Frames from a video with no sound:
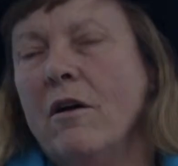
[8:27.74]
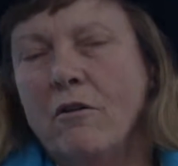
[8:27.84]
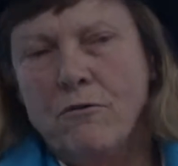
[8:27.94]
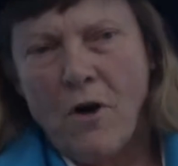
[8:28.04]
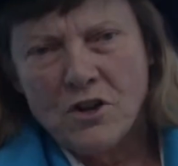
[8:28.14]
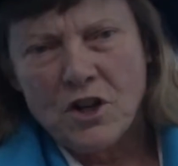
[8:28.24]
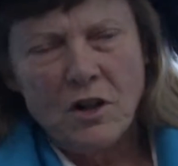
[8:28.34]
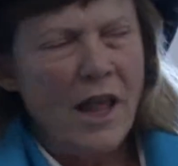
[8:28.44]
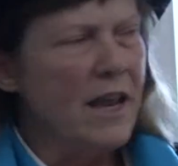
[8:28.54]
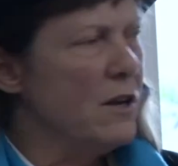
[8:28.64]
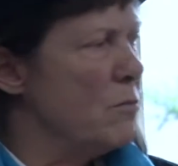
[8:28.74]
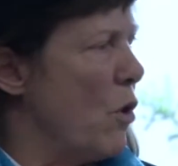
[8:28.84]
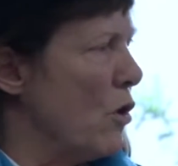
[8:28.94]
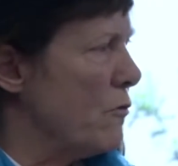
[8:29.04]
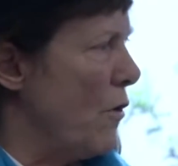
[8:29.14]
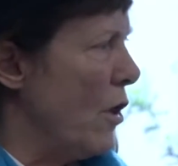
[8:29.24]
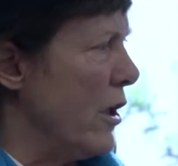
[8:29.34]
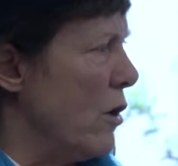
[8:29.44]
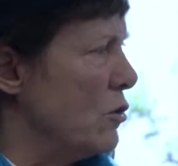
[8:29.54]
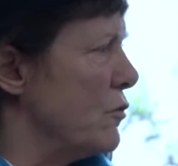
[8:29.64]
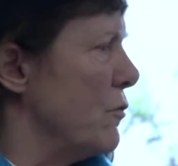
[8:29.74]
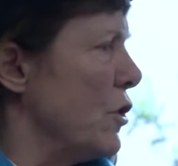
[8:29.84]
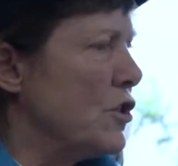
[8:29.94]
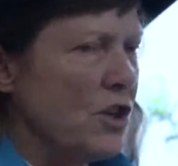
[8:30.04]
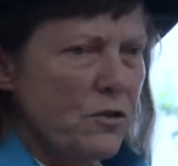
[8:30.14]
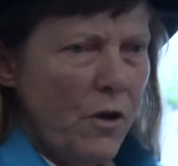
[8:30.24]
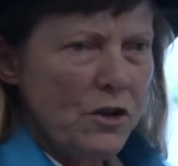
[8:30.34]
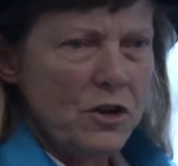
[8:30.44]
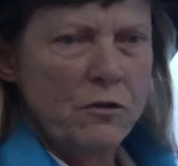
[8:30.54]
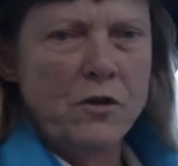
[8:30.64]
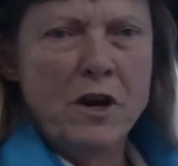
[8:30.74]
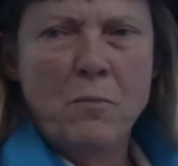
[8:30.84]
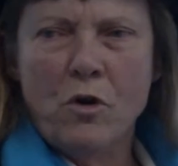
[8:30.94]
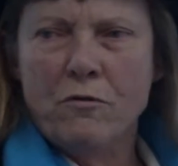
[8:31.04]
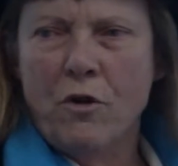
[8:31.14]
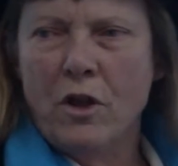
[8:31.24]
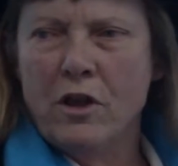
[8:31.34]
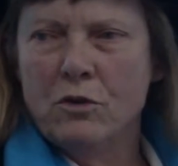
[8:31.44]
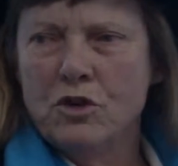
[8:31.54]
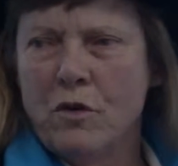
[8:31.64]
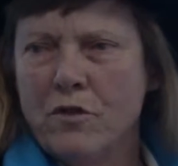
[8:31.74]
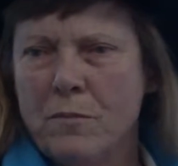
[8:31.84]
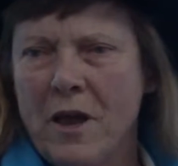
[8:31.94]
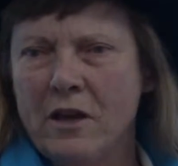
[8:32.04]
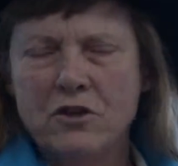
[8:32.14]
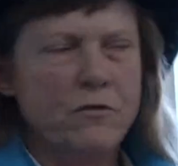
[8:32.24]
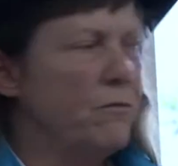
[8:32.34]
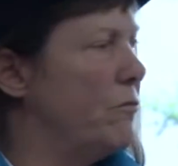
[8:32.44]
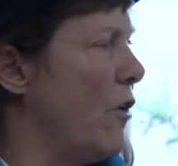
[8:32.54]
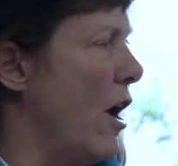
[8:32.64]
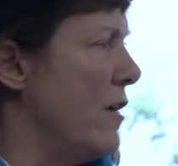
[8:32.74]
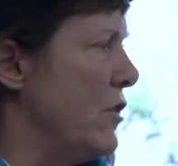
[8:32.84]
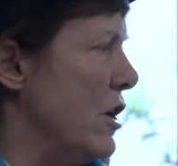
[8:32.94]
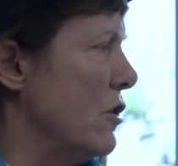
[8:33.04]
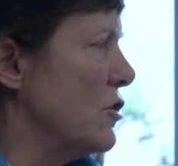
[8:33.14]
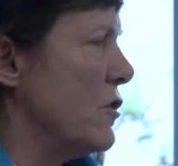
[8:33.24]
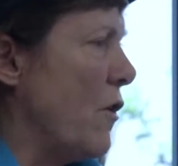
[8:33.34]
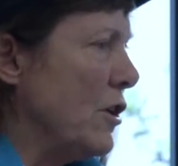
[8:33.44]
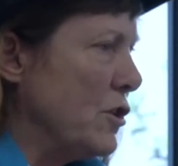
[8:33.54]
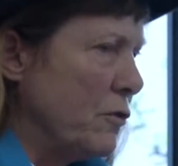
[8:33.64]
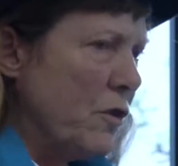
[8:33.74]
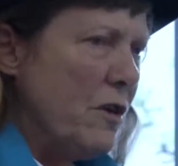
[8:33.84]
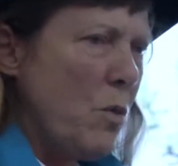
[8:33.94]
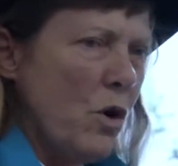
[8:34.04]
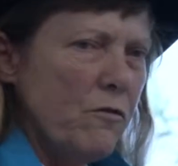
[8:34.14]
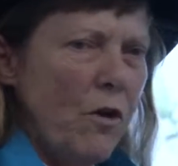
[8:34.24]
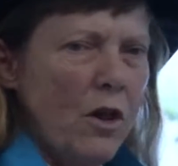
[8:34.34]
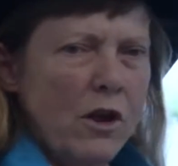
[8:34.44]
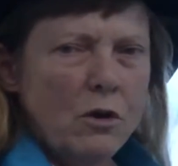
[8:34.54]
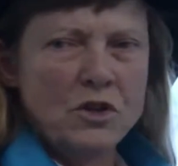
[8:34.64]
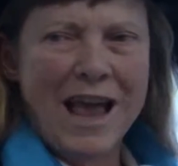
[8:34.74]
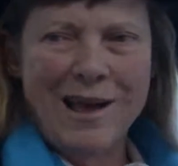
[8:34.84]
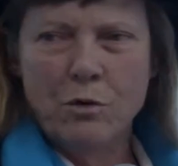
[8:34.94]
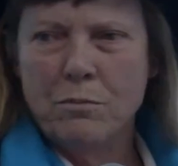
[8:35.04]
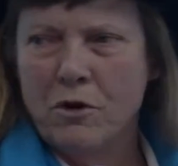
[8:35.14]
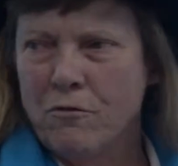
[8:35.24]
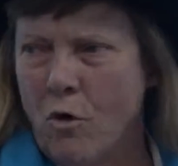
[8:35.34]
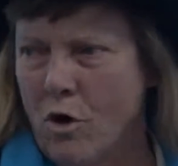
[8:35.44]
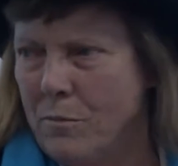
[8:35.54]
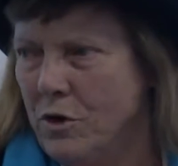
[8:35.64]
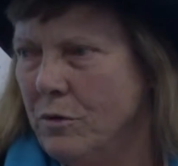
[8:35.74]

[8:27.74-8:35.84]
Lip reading: fossil-laden portfolios versus fossil-free portfolios over the past 5 years. The fossil-free portfolios outperformed.